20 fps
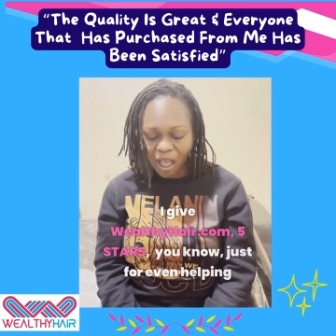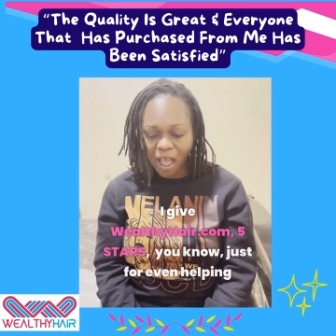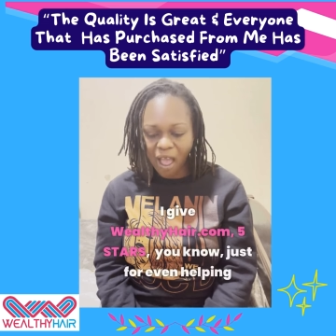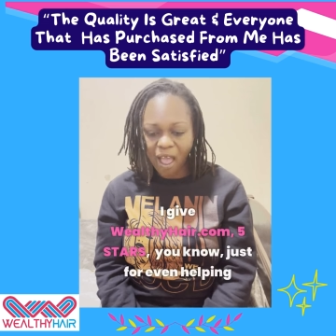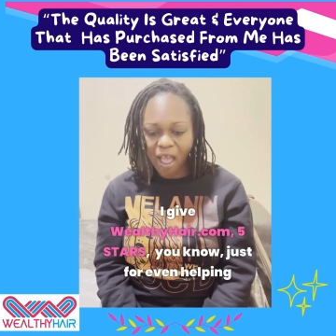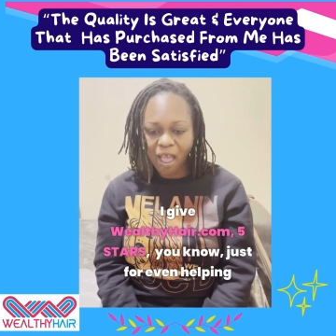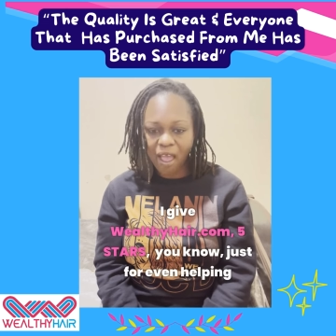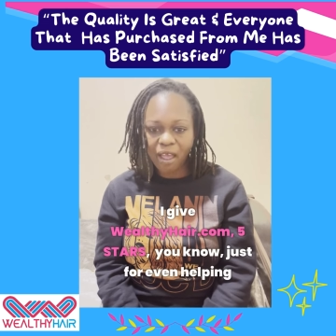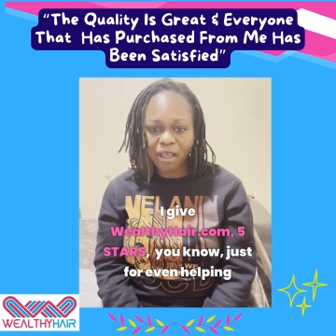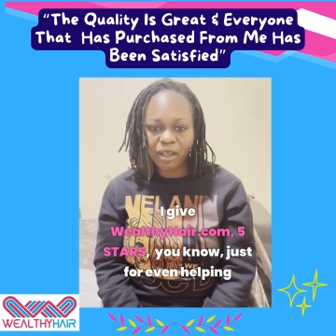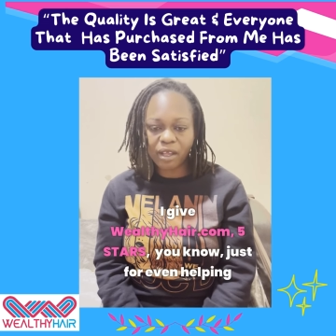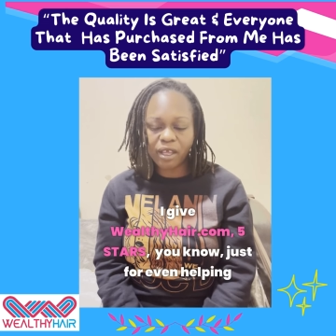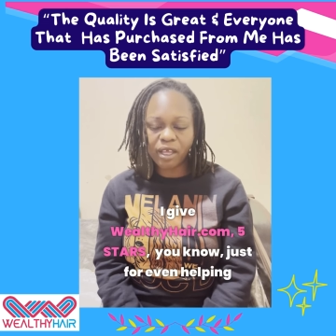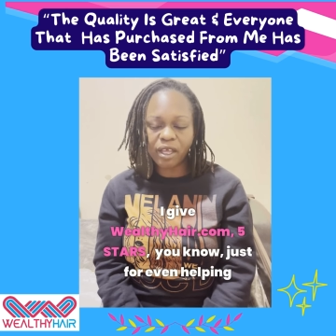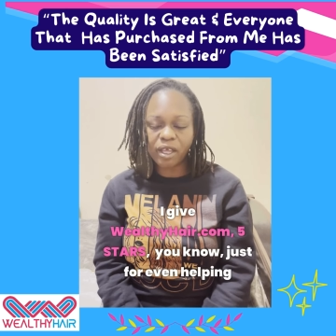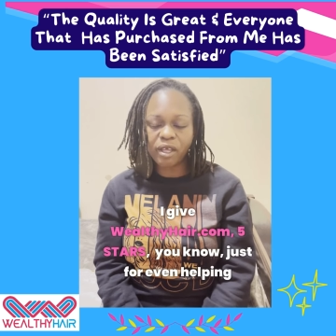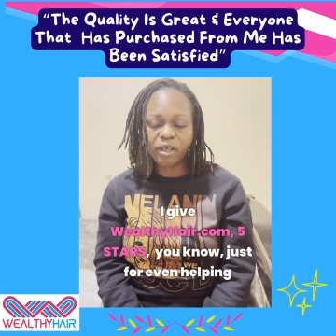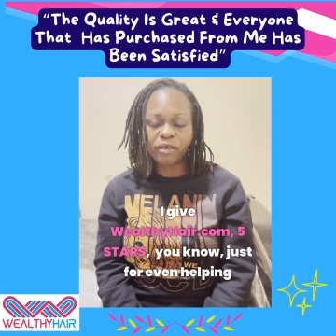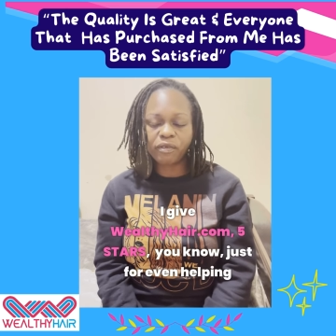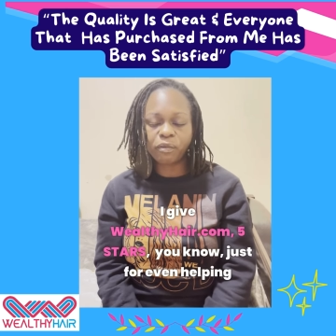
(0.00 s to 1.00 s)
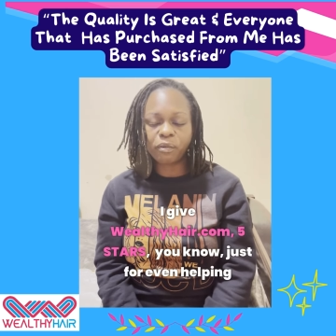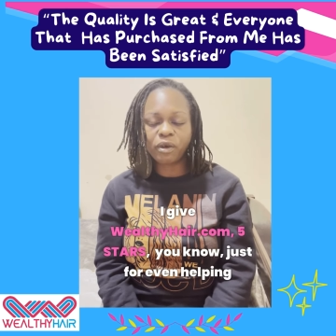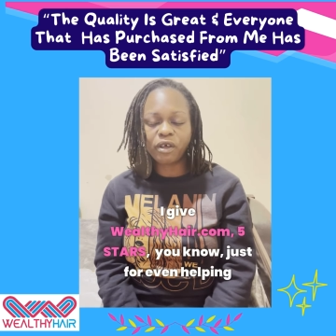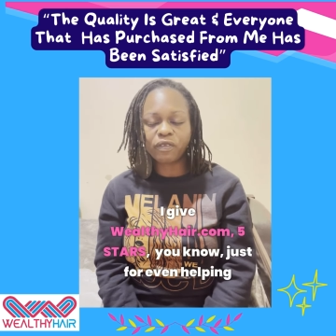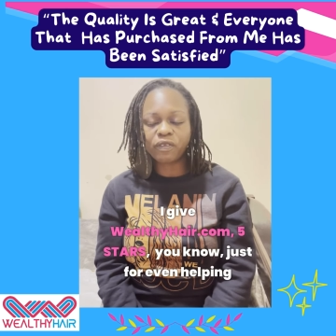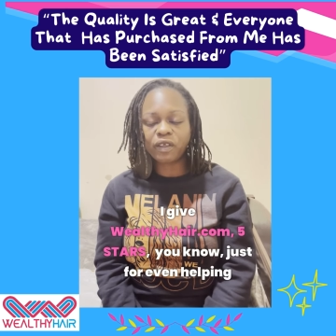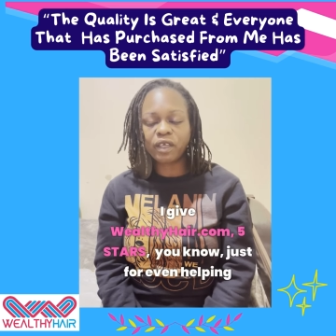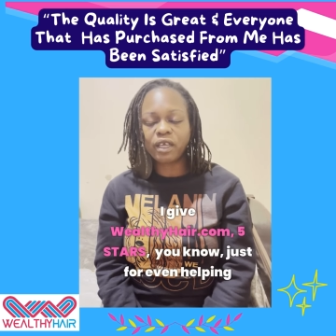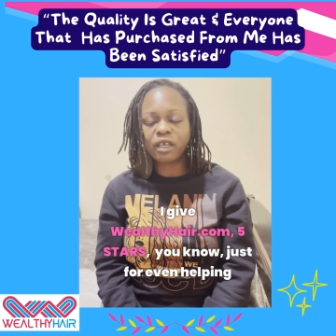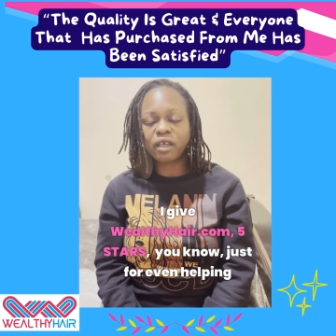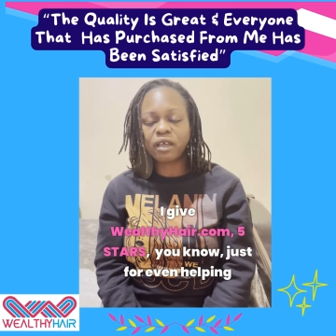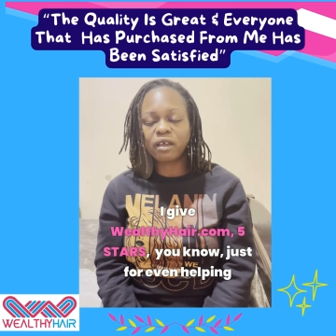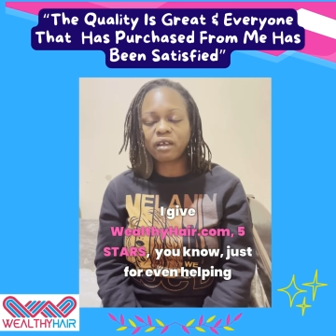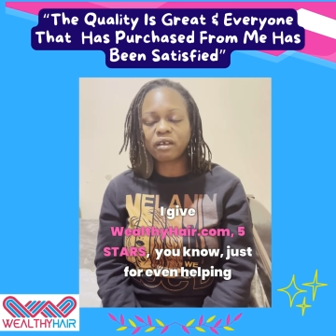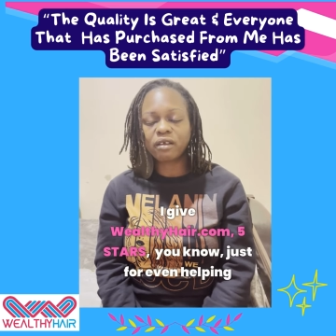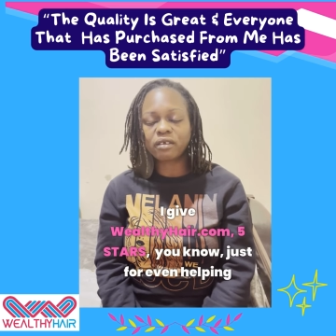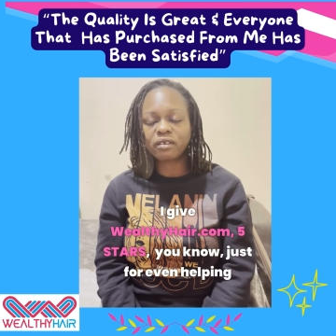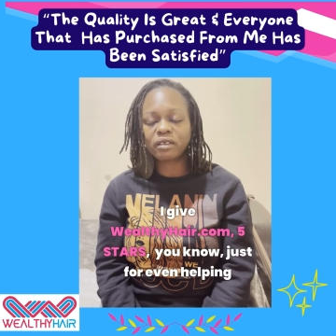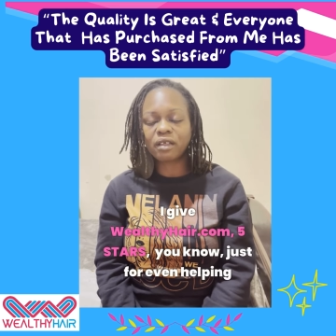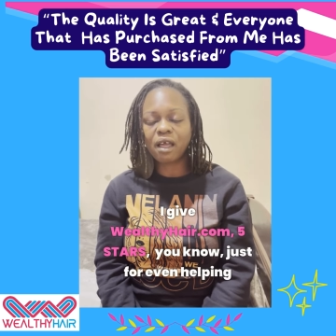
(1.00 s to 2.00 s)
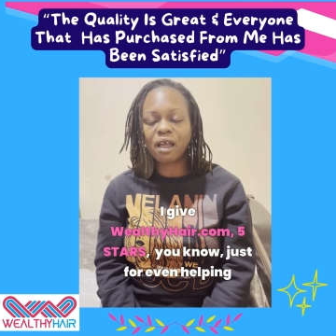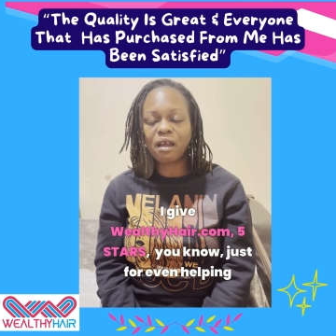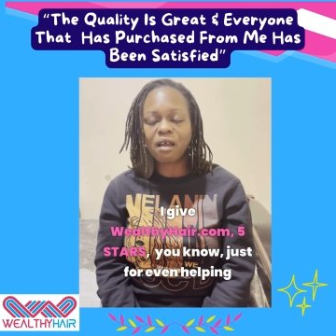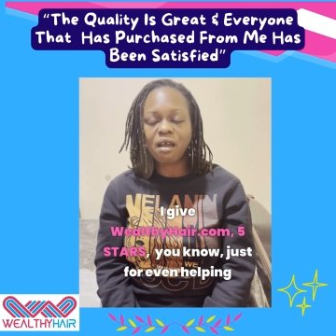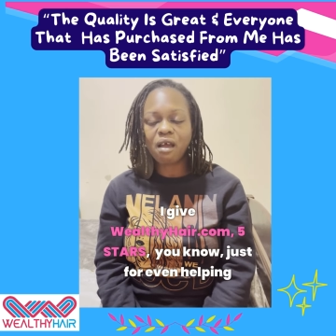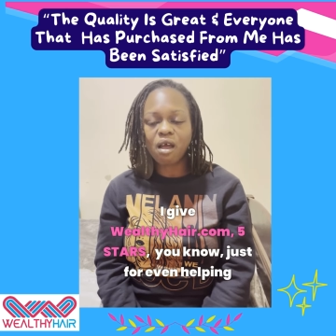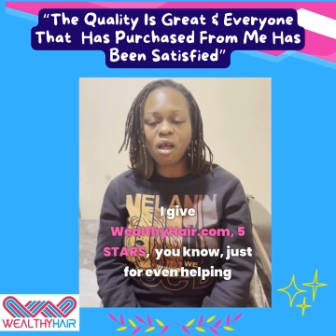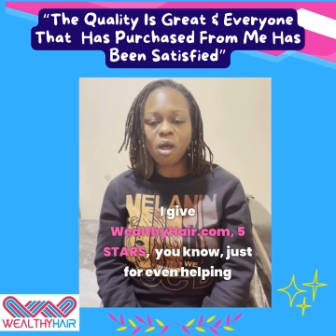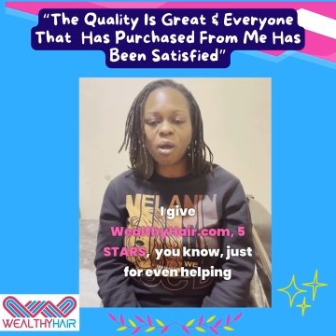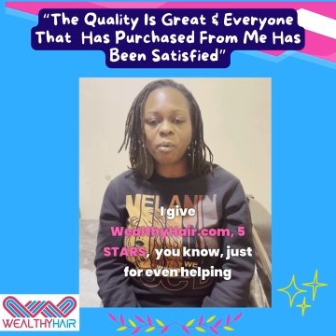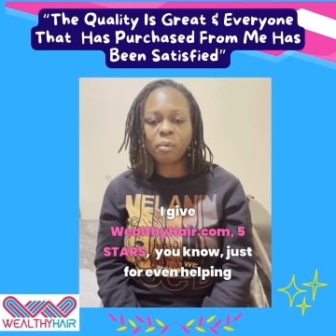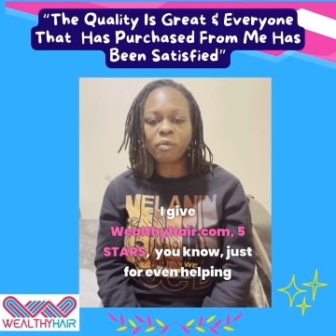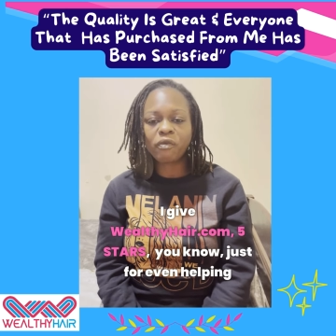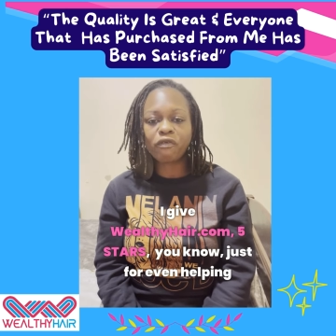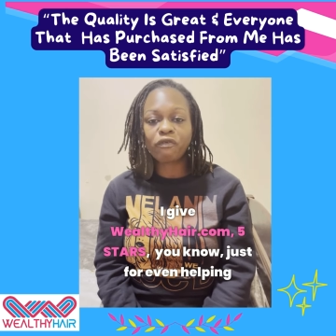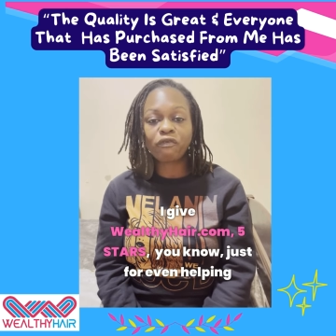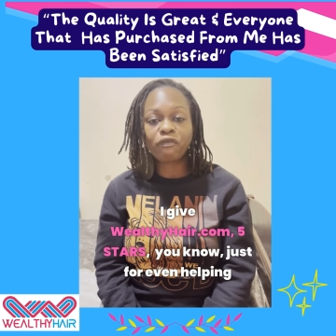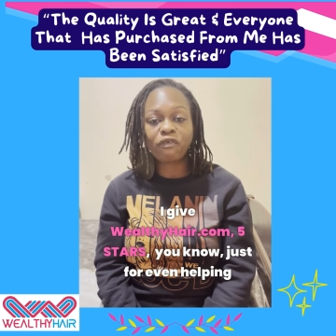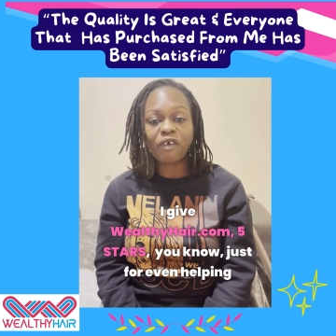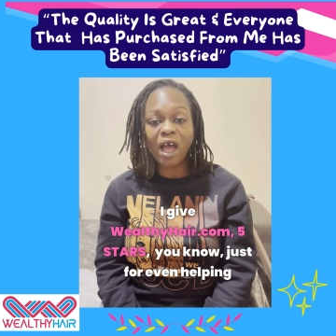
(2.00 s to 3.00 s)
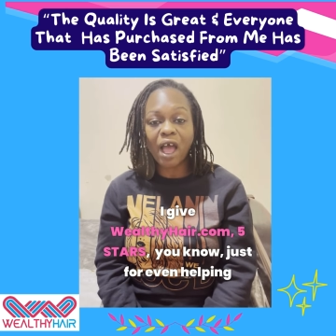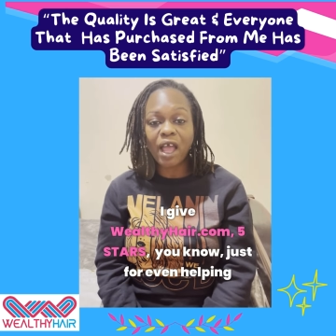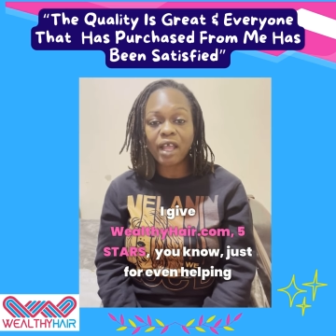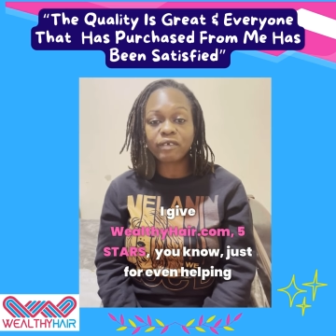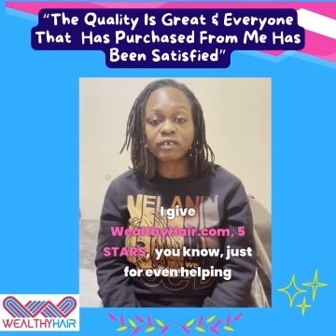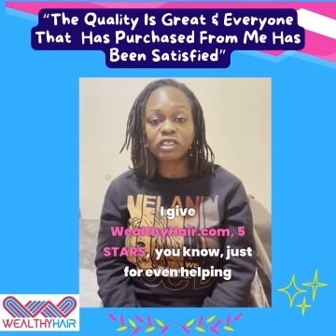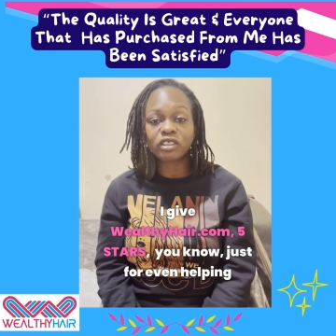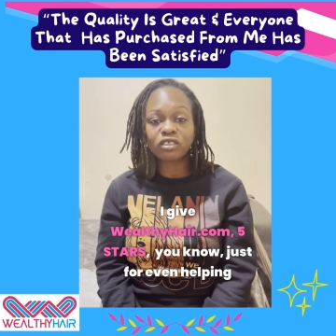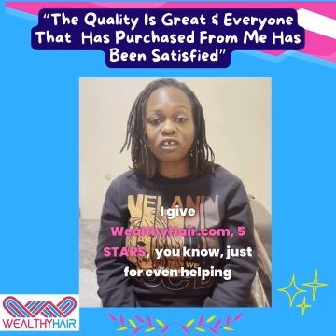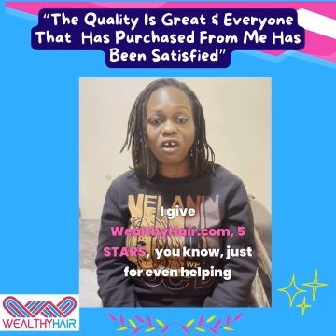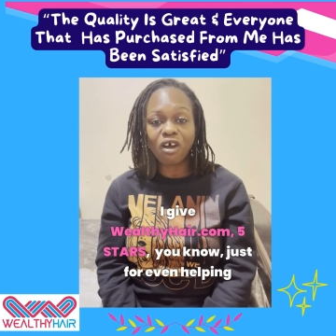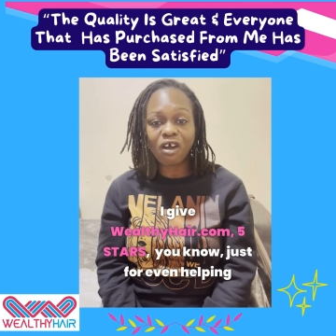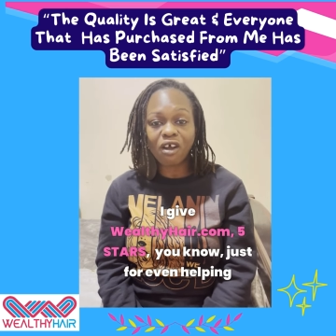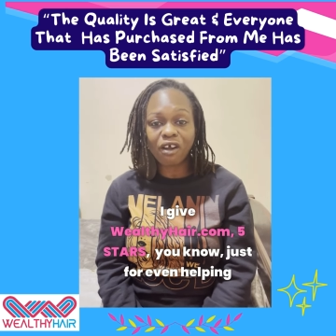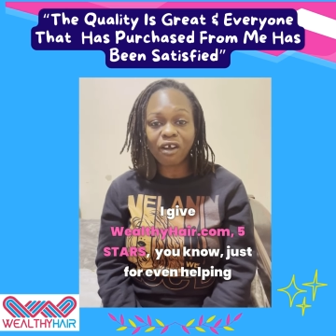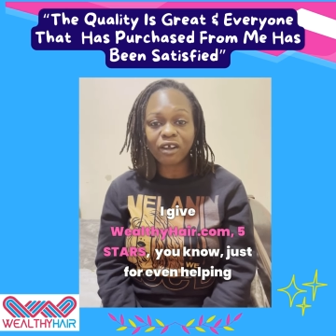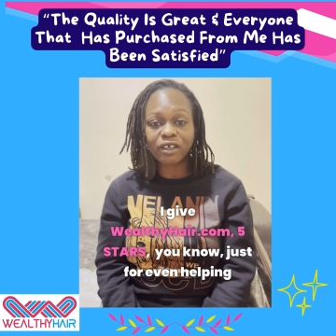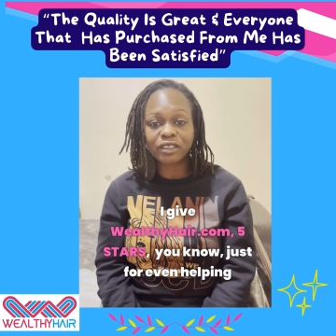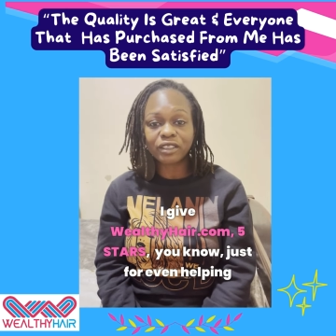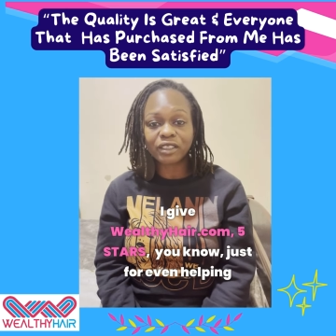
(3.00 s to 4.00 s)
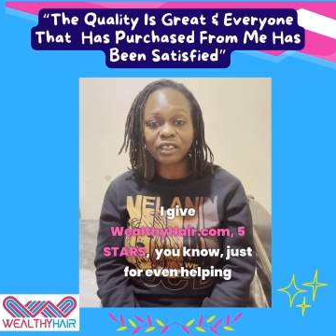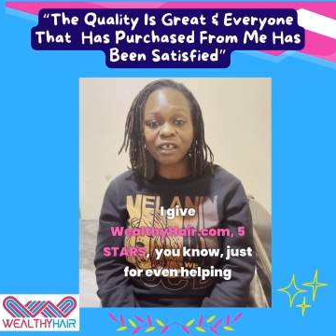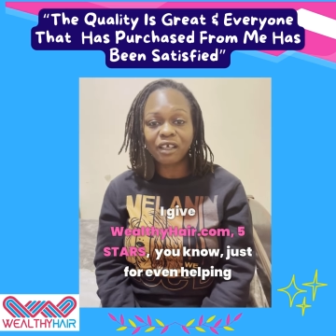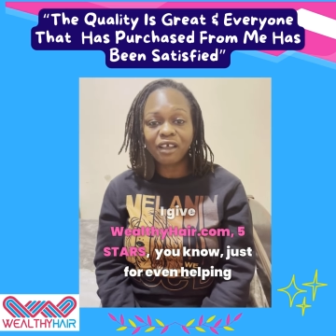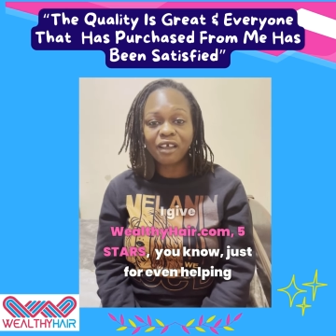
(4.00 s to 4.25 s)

I give wealthyhair.com five stars,